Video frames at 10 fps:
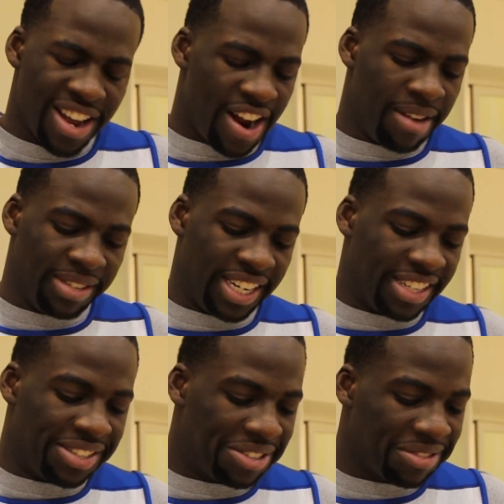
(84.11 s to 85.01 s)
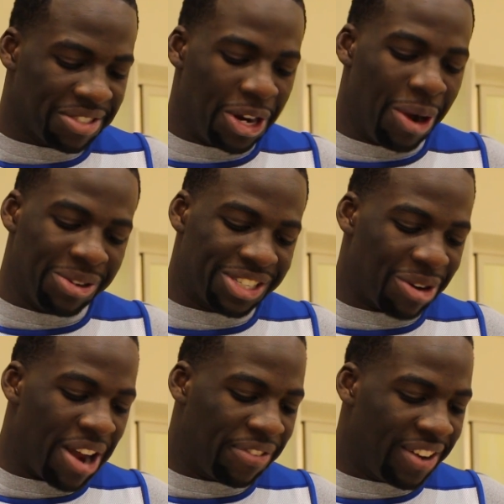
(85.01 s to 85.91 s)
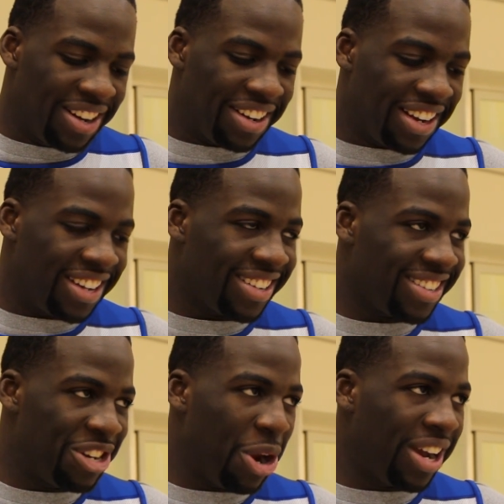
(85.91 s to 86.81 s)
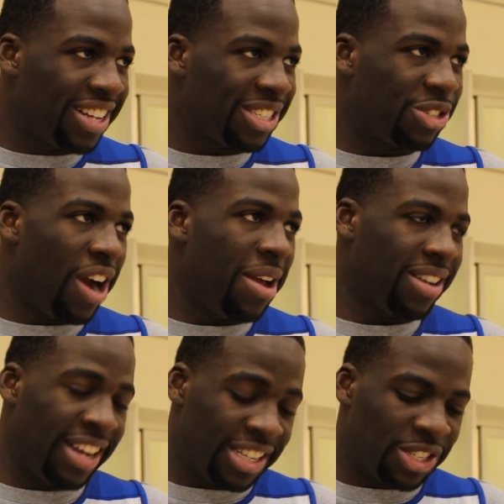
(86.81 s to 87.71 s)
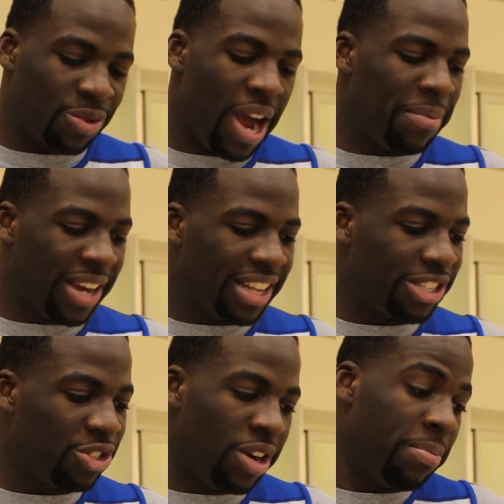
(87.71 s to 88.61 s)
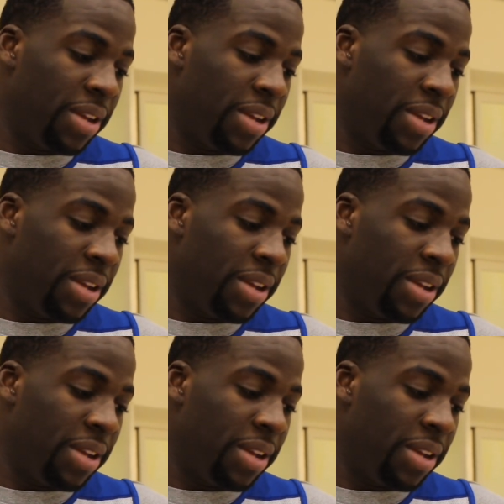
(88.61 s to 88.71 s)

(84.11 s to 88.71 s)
No, it was just, you know, it was a great feeling to get, you know, get the stripe, get the swipe, and get the strip.